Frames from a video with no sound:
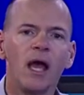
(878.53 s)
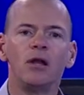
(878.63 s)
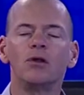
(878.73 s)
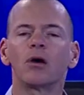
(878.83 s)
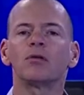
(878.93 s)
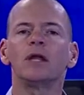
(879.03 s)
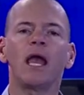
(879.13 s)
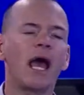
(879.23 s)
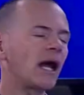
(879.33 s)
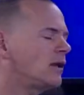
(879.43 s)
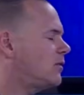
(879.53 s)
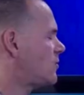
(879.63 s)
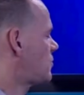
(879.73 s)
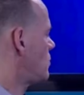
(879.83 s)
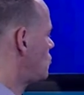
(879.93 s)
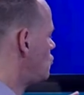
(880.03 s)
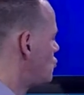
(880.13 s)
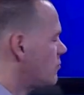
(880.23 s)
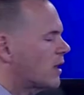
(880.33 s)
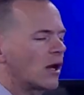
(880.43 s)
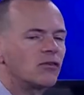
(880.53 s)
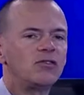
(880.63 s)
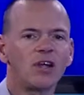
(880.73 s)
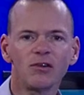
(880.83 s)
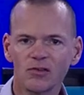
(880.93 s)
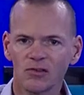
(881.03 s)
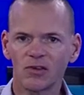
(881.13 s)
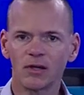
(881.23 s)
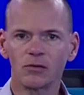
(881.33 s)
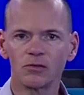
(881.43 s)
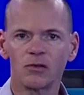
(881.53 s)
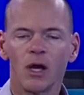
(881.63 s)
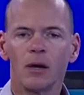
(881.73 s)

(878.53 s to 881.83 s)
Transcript: Not only adding this into juvenile detention centers,